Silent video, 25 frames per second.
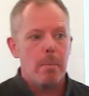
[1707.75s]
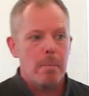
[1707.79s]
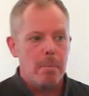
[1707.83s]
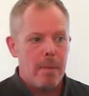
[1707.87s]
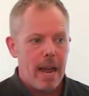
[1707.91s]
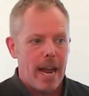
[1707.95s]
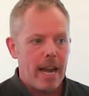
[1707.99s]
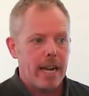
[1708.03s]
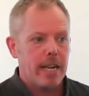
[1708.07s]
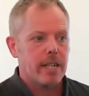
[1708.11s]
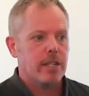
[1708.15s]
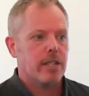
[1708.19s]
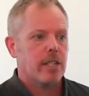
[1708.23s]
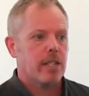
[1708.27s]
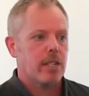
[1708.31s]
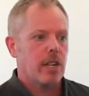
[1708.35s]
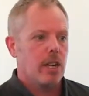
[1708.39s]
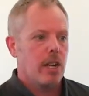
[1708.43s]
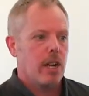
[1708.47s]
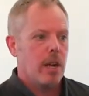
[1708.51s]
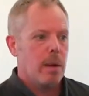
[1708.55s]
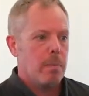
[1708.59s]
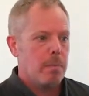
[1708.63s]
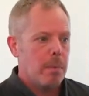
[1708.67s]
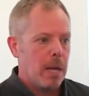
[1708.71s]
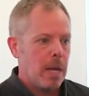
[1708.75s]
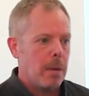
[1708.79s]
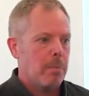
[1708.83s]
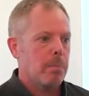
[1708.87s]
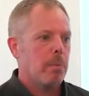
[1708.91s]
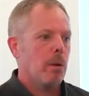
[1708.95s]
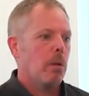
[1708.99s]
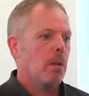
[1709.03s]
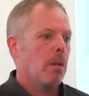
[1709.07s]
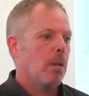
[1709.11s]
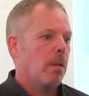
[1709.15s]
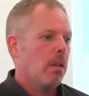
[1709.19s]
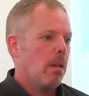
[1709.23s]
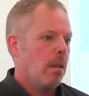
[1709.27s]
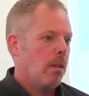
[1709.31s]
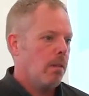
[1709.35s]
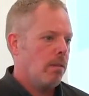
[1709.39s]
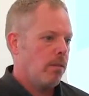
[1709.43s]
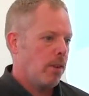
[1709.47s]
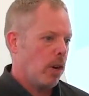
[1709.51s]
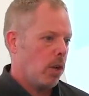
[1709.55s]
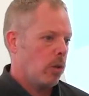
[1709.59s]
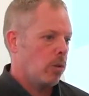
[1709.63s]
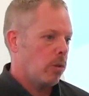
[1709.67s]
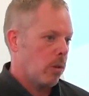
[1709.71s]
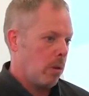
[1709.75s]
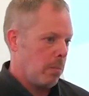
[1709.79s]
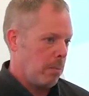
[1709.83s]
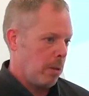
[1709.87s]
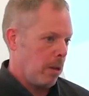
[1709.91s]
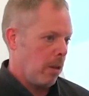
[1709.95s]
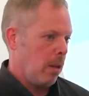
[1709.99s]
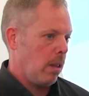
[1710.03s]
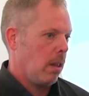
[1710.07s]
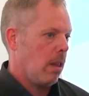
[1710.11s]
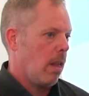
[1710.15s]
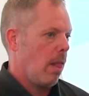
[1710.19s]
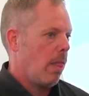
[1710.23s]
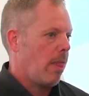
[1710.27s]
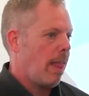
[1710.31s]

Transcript: makes people vulnerable.